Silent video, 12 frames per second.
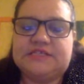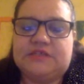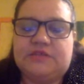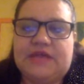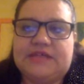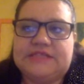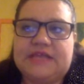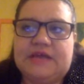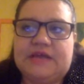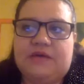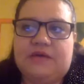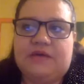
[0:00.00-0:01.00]
So that's
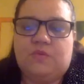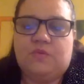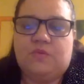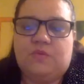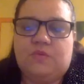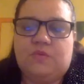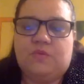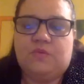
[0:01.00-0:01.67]
how we have got